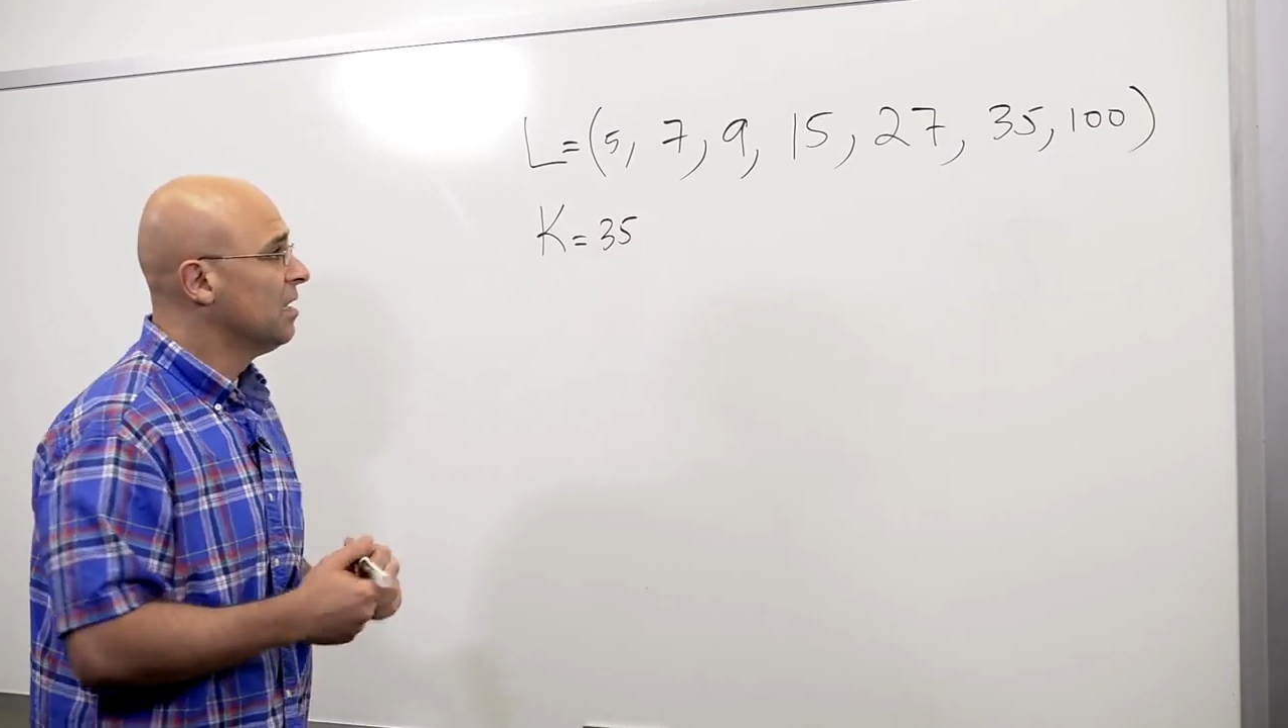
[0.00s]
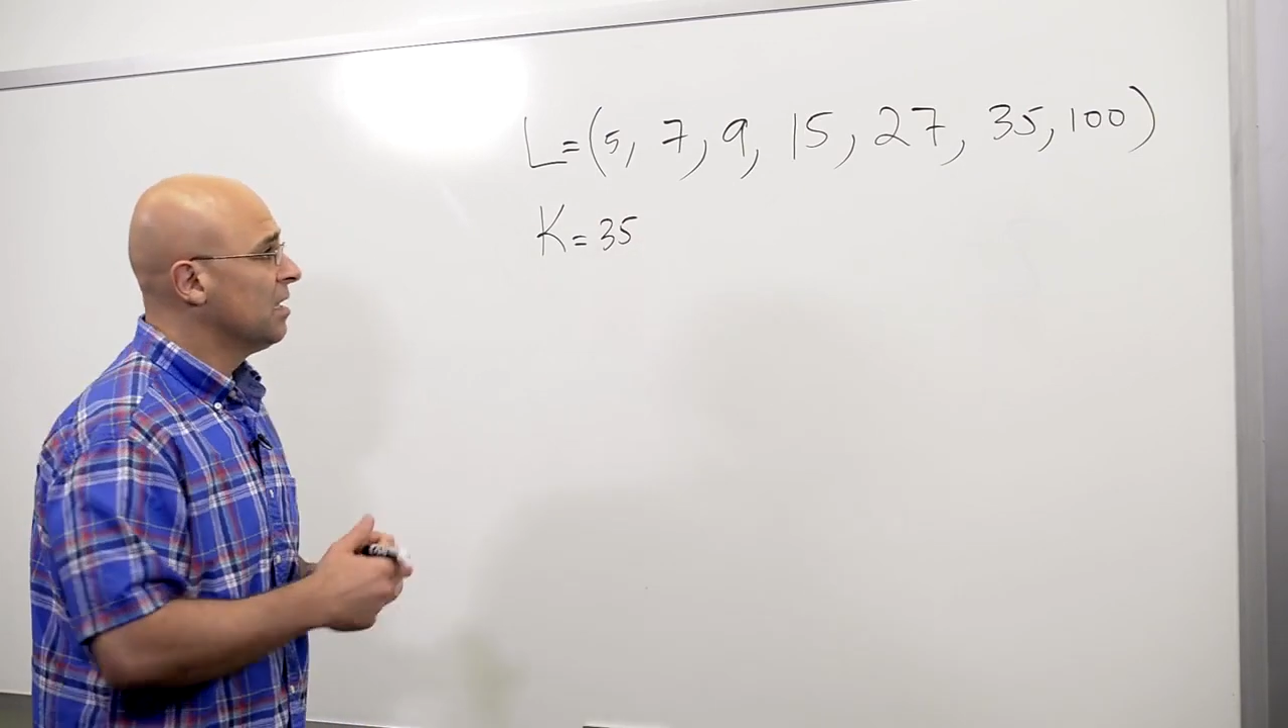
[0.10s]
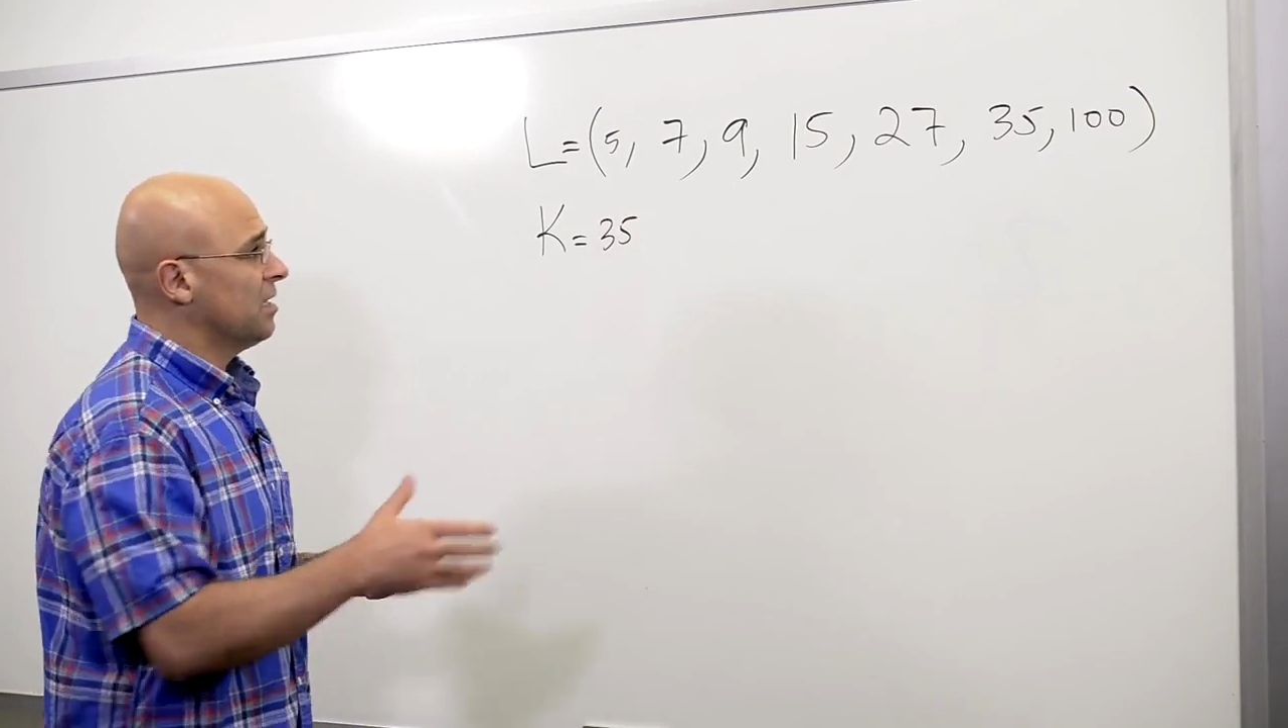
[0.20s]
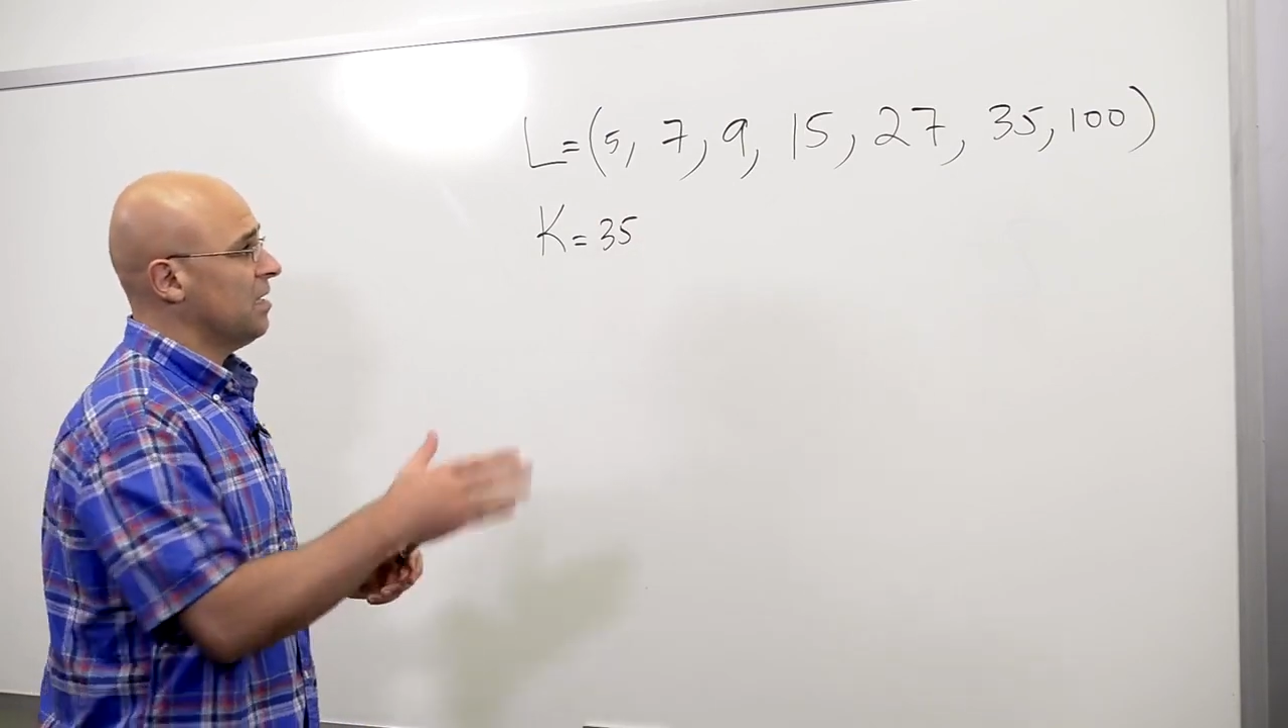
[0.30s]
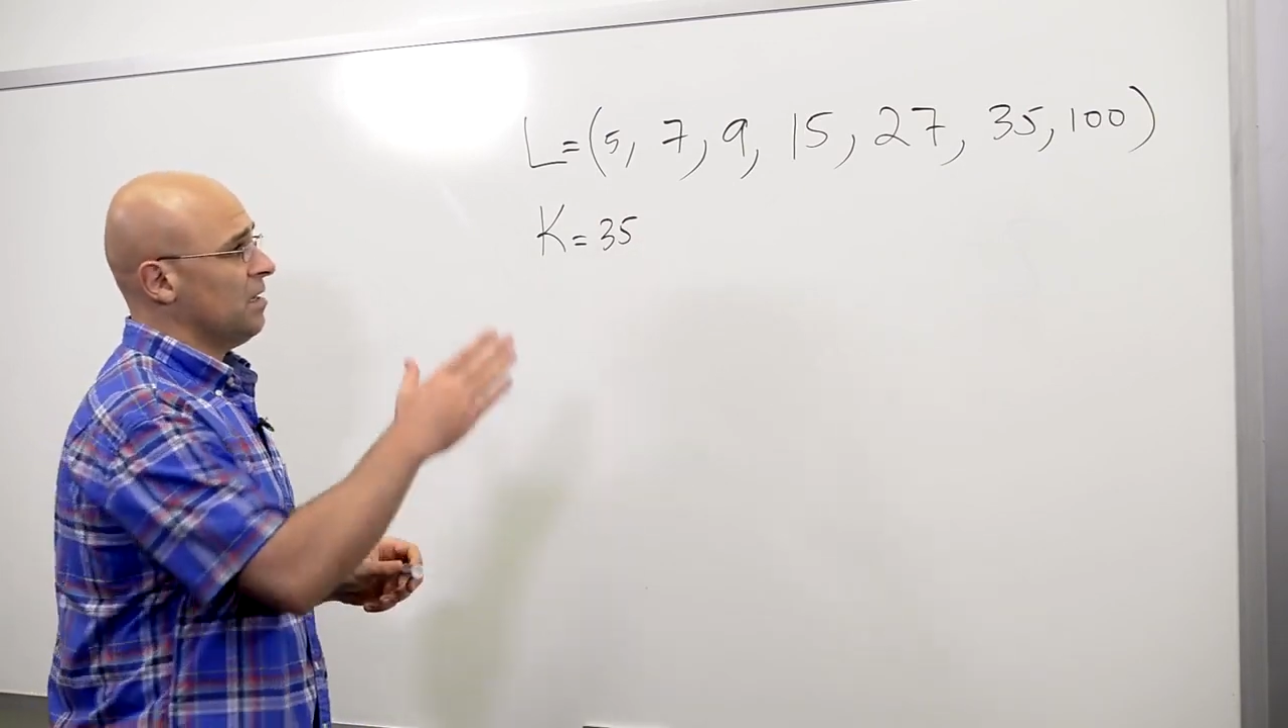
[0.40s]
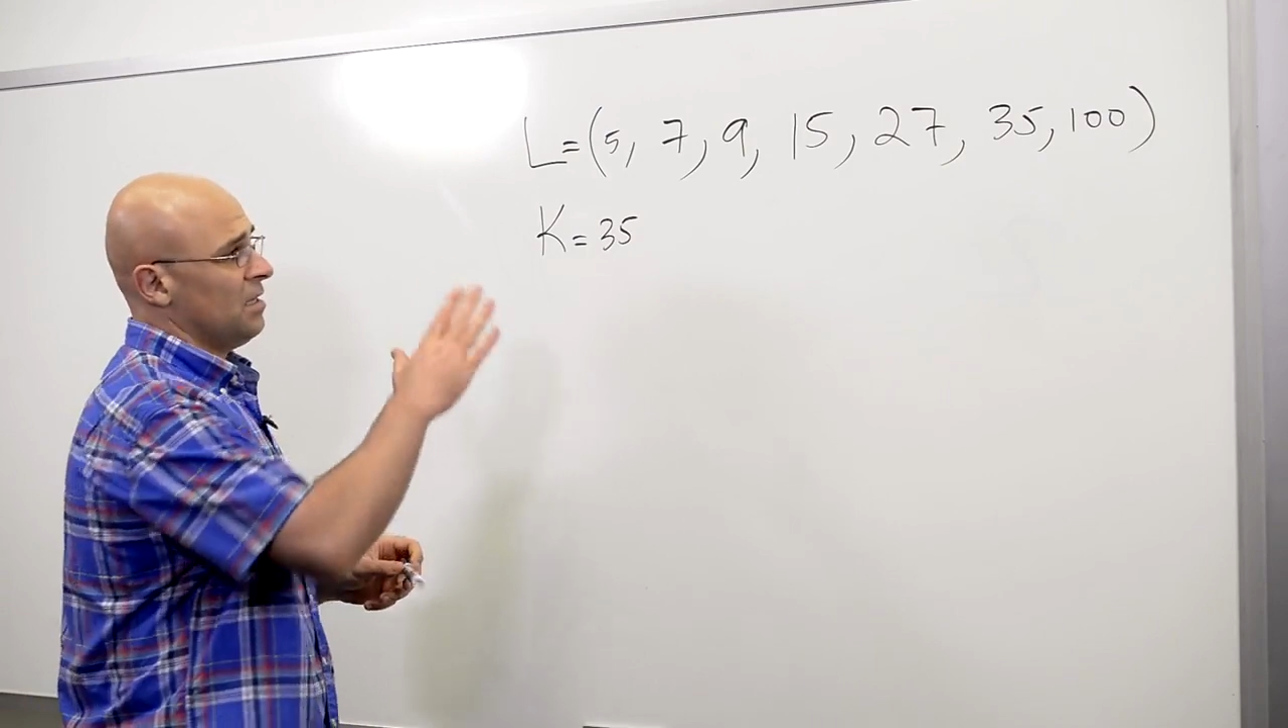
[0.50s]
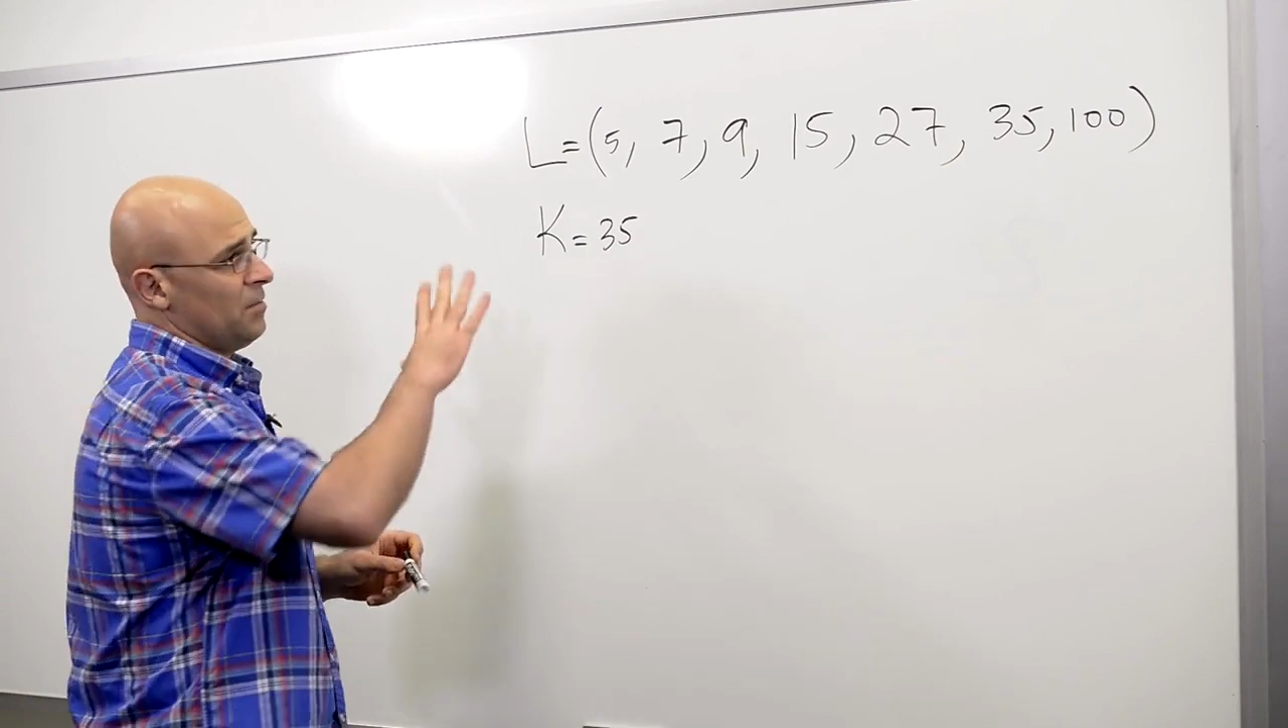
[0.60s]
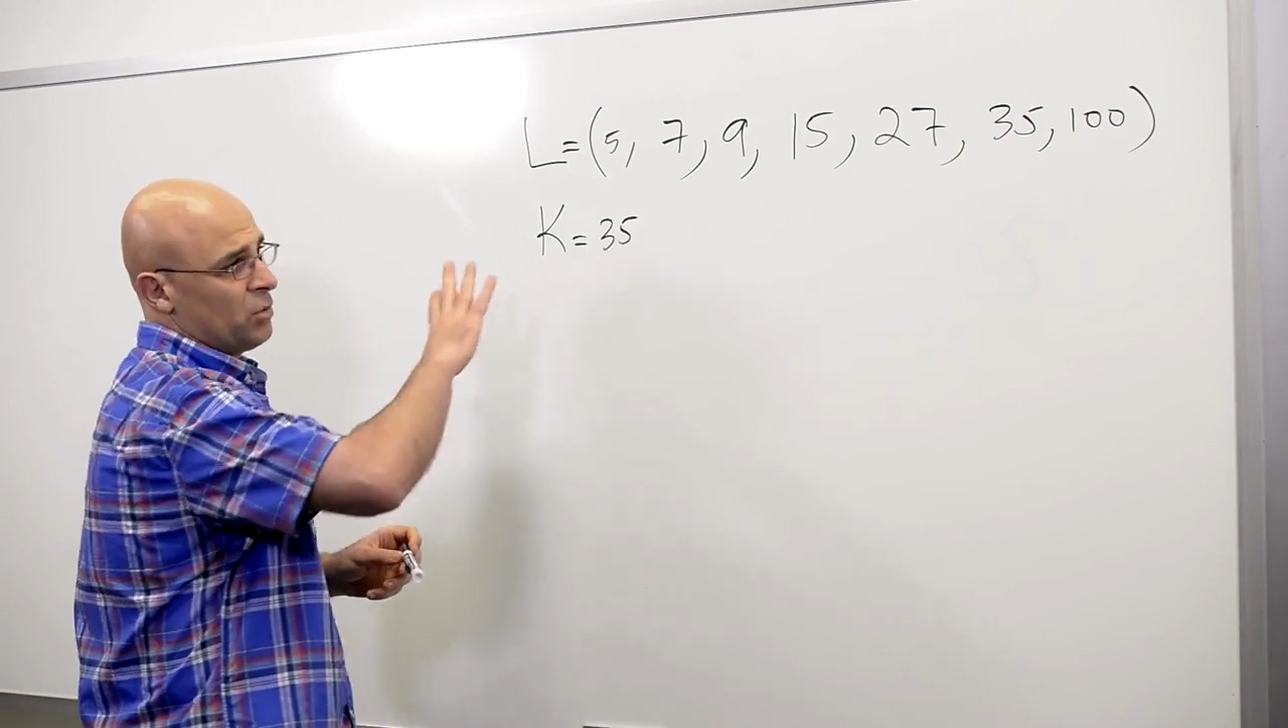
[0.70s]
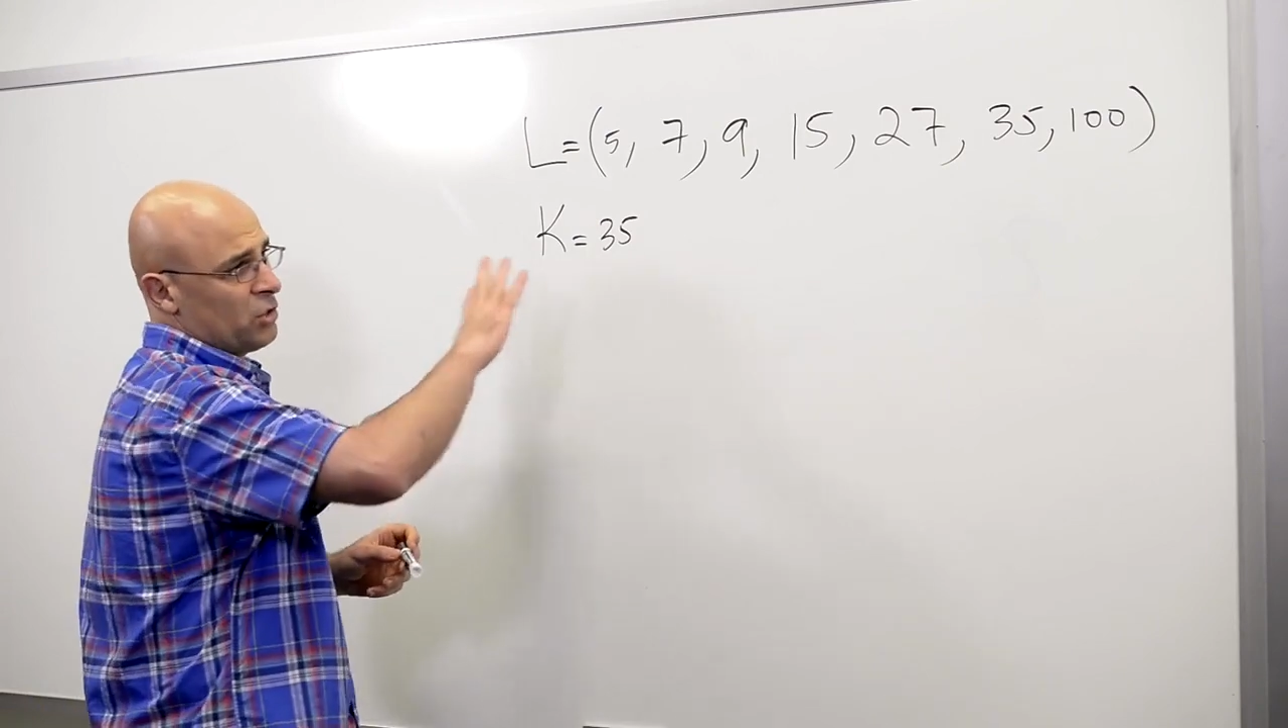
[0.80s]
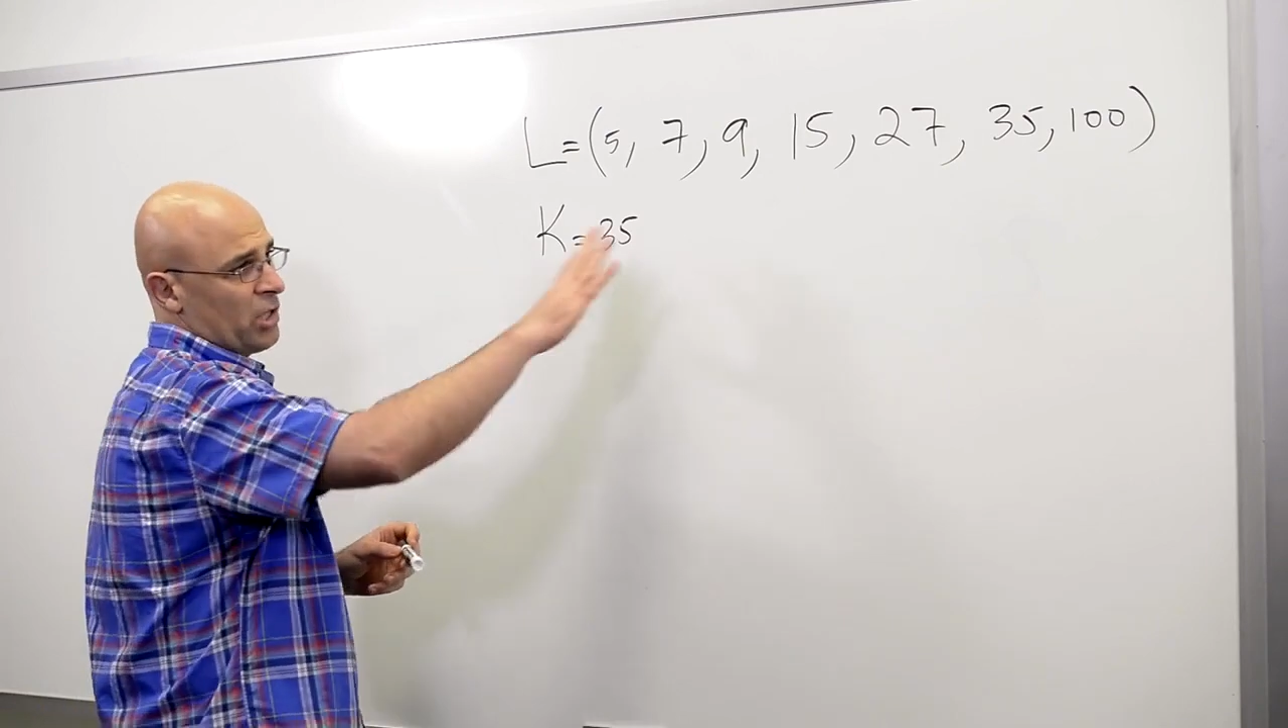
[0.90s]
and an
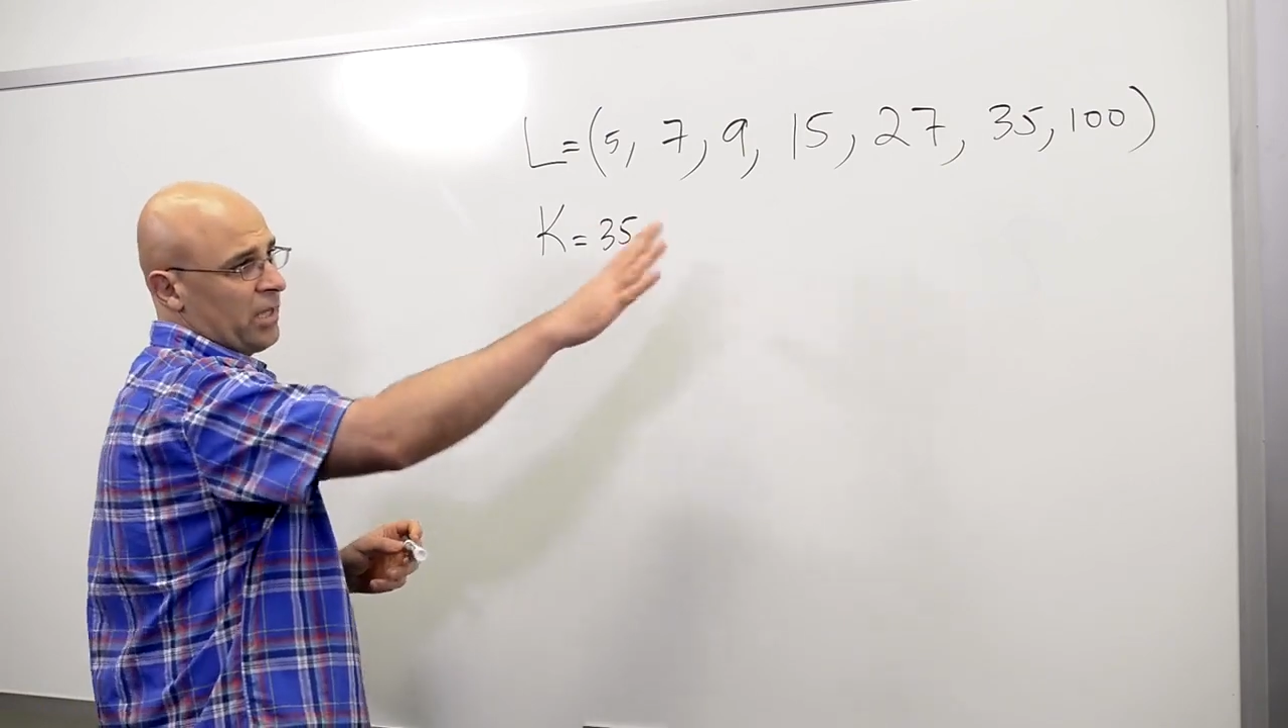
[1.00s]
approach